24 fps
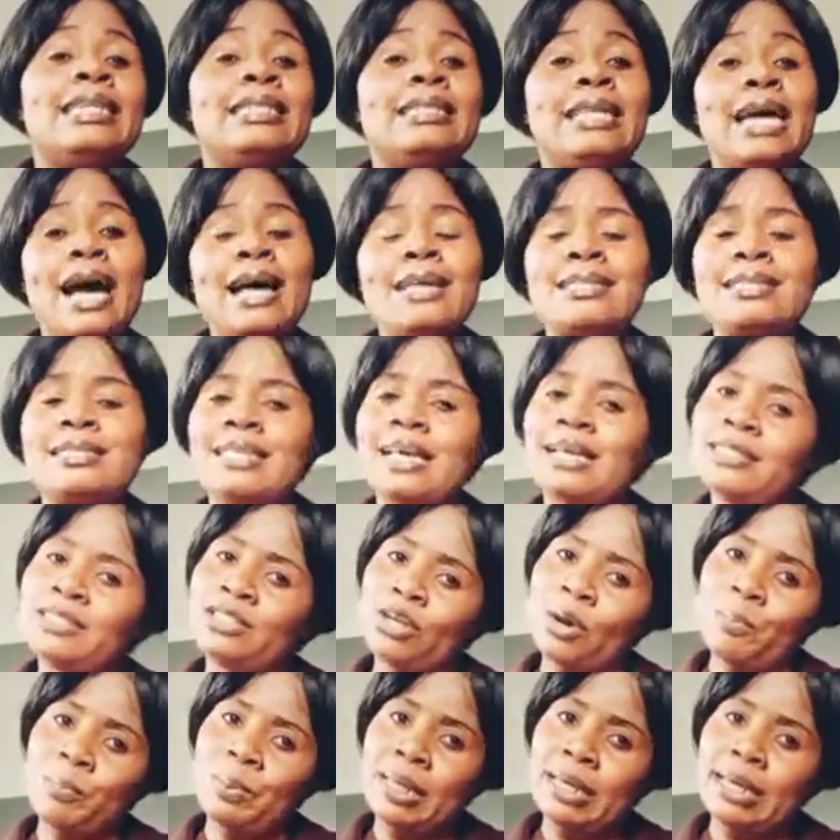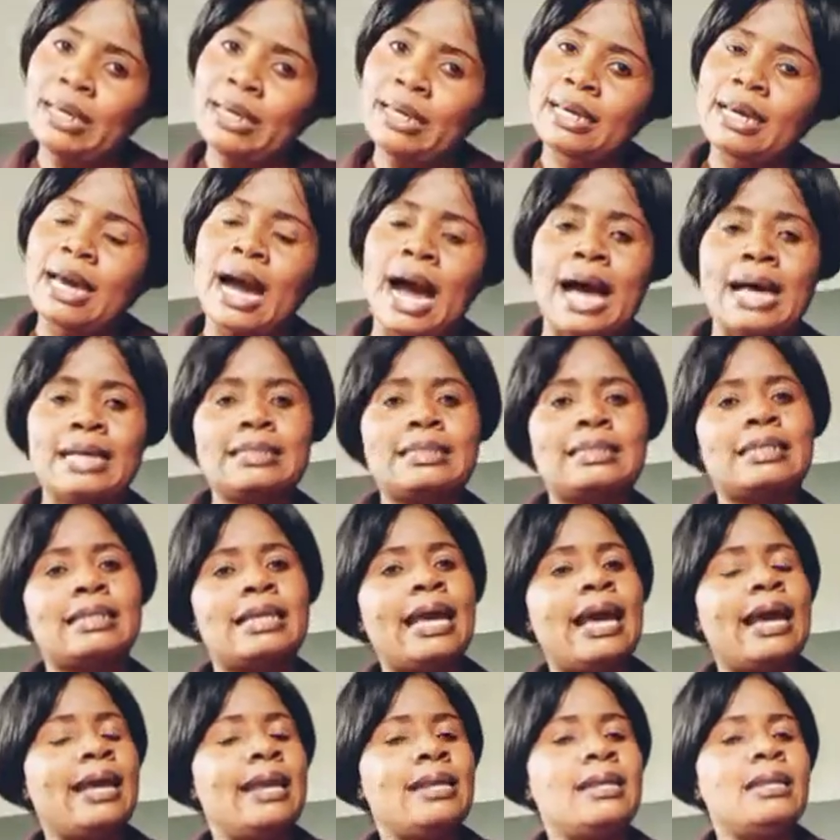that same topic has
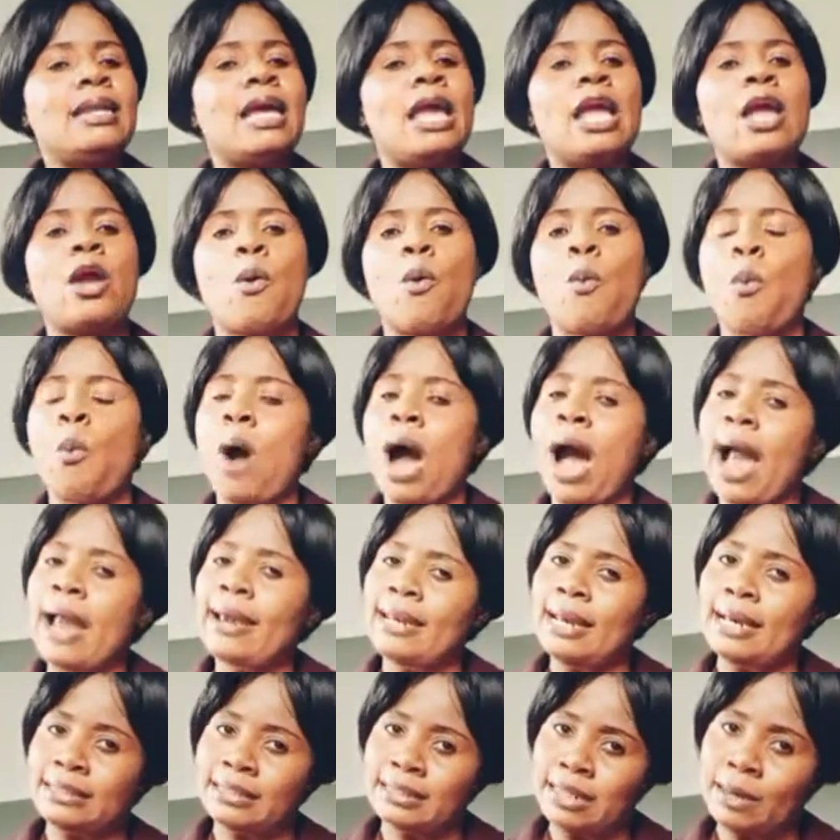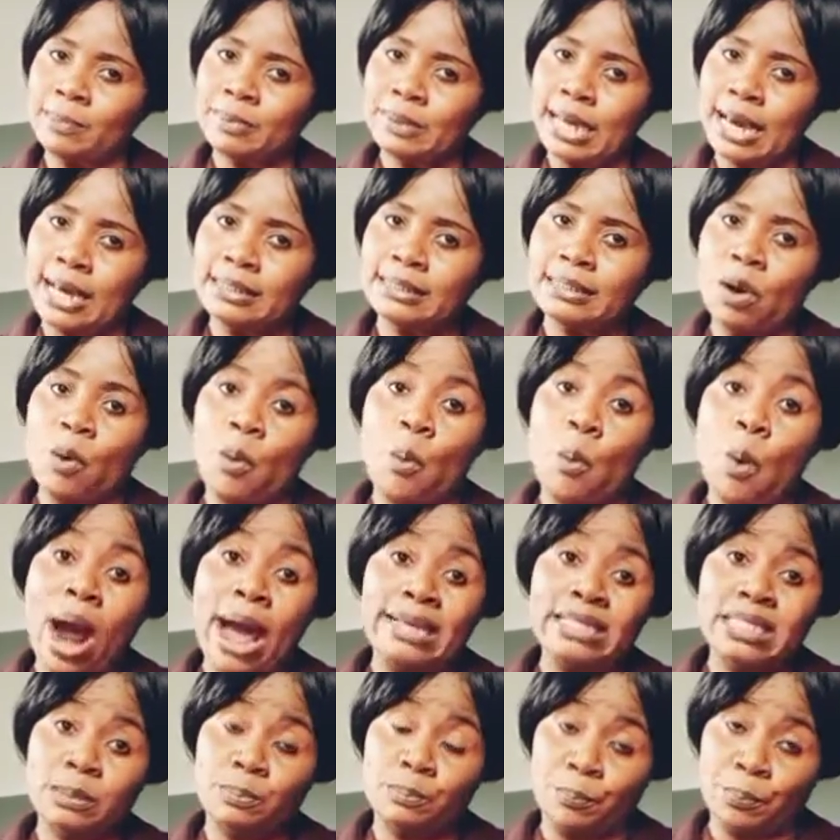gained a wide acceptance and
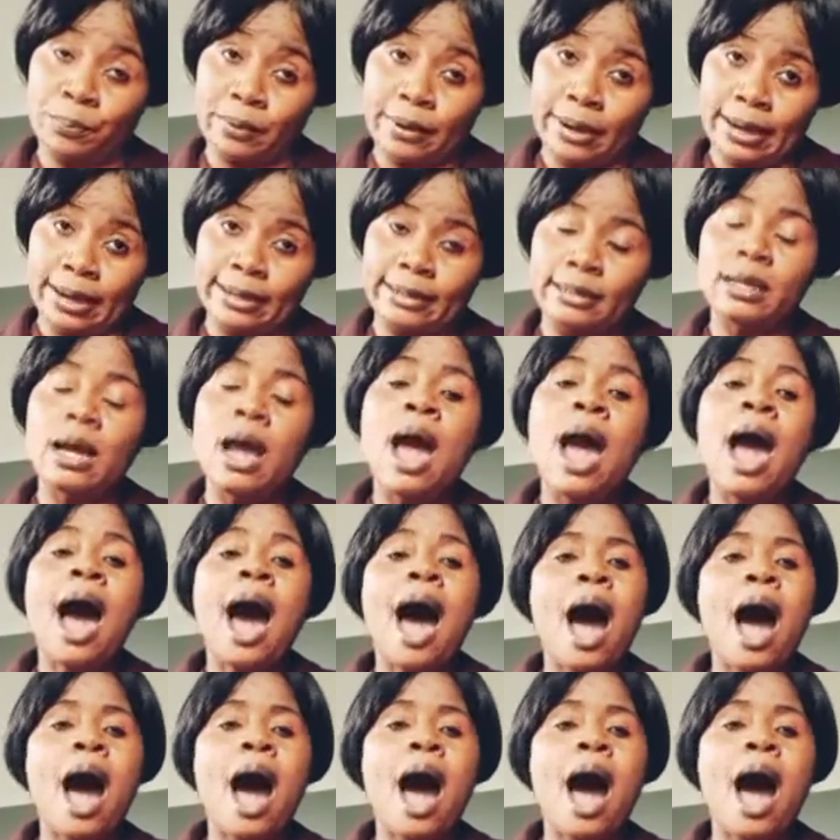widespread